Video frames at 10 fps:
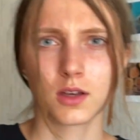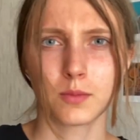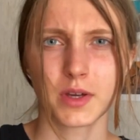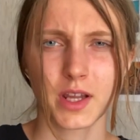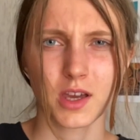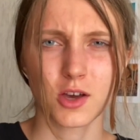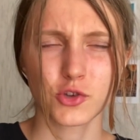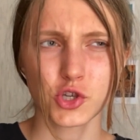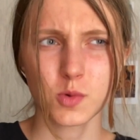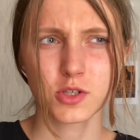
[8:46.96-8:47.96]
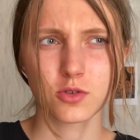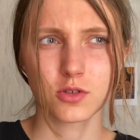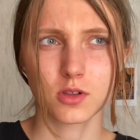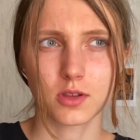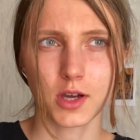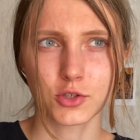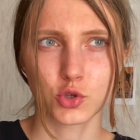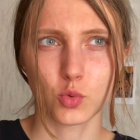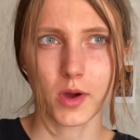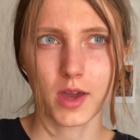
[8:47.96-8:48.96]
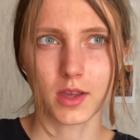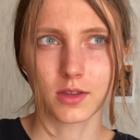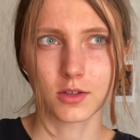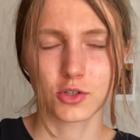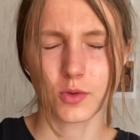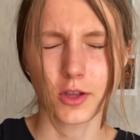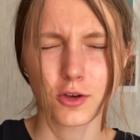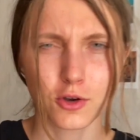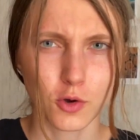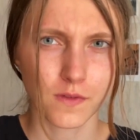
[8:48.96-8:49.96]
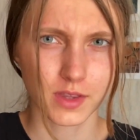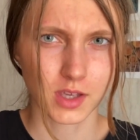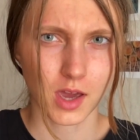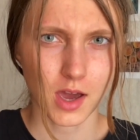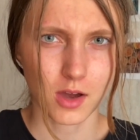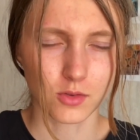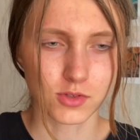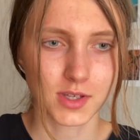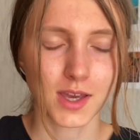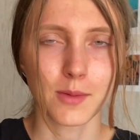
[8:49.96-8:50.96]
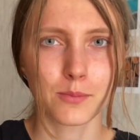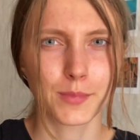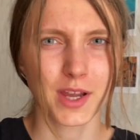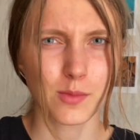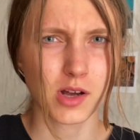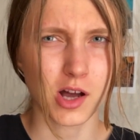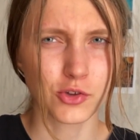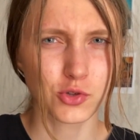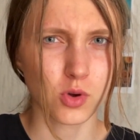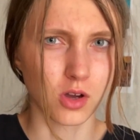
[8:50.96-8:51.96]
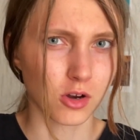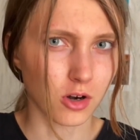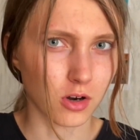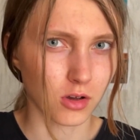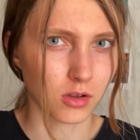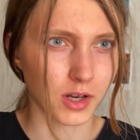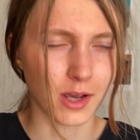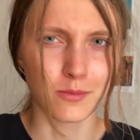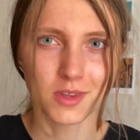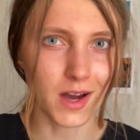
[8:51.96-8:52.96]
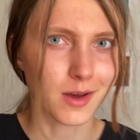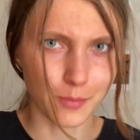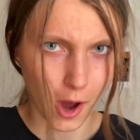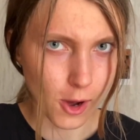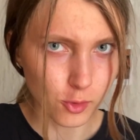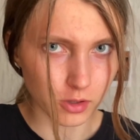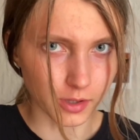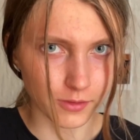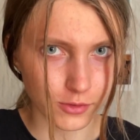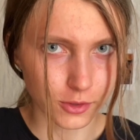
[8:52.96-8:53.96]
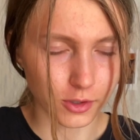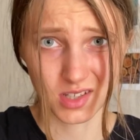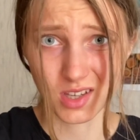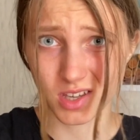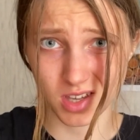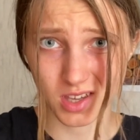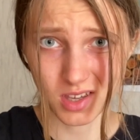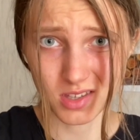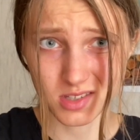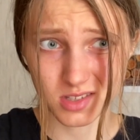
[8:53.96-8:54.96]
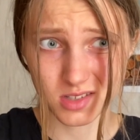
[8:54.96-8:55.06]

But I also was using lighter weight, so I don't know if it counts. But I'm also a girl, and I'm not a power lifter. He is.